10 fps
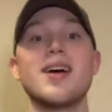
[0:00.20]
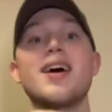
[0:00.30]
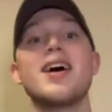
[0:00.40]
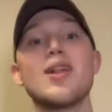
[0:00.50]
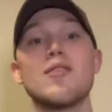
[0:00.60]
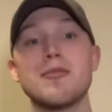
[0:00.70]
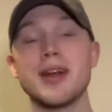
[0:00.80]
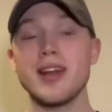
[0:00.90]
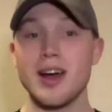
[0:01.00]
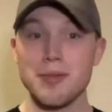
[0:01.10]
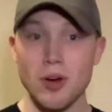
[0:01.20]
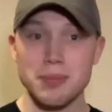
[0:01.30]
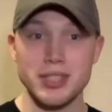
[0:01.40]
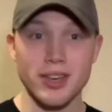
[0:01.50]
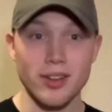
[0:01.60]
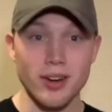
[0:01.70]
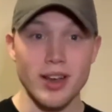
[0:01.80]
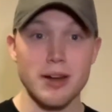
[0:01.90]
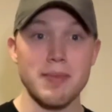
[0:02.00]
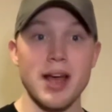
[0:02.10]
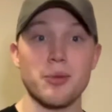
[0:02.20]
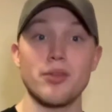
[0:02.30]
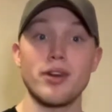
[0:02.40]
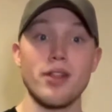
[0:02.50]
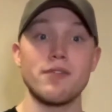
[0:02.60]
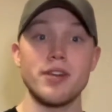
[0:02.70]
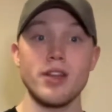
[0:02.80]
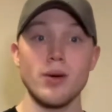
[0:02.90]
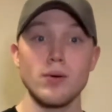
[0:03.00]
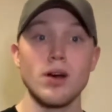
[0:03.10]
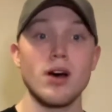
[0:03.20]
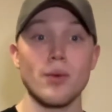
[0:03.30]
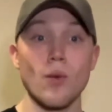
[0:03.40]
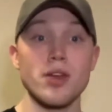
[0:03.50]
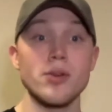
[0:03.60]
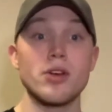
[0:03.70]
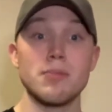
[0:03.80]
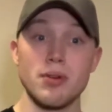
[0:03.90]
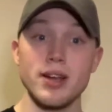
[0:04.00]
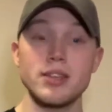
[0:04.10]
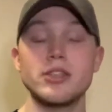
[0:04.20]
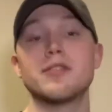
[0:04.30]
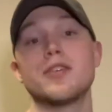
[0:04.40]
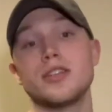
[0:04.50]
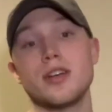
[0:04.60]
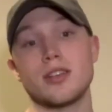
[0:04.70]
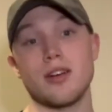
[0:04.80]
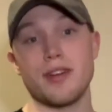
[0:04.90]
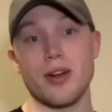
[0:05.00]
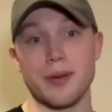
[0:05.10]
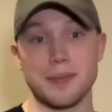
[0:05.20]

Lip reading: Hello everybody, I'm Noah in Particular, and I'm back with another video on what you could bring to your first Airsoft outing.